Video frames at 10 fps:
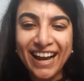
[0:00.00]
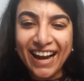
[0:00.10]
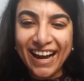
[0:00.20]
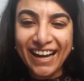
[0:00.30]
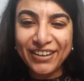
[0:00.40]

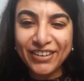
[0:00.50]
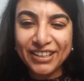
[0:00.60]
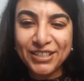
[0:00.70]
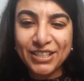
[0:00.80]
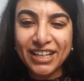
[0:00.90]
Hi
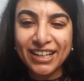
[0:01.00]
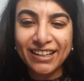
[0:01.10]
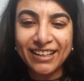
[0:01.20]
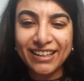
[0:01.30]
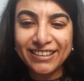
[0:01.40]

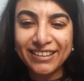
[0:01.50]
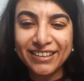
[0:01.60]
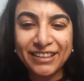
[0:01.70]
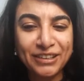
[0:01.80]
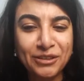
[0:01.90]
Raksha,
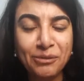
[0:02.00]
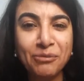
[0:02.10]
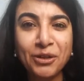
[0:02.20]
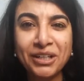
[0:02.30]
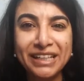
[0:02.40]
Lata, good
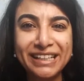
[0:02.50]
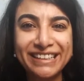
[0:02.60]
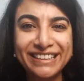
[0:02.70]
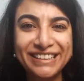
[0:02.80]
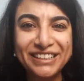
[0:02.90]

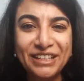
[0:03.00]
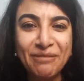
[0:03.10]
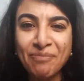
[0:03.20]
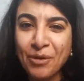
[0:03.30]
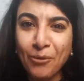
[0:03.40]
morning.
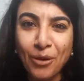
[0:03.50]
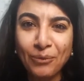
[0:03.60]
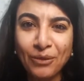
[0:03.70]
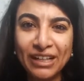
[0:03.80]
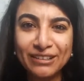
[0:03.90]

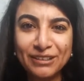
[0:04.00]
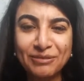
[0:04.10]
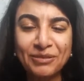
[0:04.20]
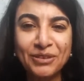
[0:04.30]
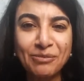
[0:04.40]
Warm
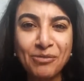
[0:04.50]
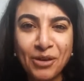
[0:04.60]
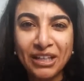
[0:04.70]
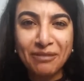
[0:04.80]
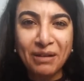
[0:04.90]
welcome. Good
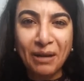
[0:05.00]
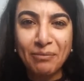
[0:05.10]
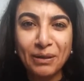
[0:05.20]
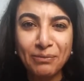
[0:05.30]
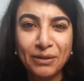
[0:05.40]
morning, my
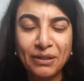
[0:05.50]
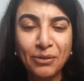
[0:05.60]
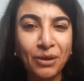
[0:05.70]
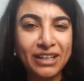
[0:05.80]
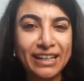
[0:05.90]
people.
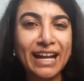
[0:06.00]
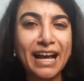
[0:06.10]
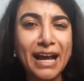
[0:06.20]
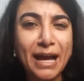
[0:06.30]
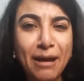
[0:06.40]
What an
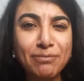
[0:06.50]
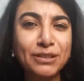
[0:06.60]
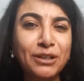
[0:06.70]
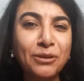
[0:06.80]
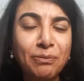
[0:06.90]

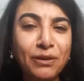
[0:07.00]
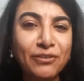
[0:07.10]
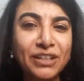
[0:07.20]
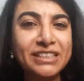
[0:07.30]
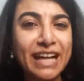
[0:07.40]
absolute
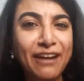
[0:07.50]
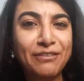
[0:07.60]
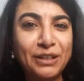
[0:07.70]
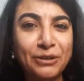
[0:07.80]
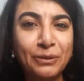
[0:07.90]
privilege
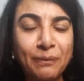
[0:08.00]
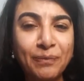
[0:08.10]
having you.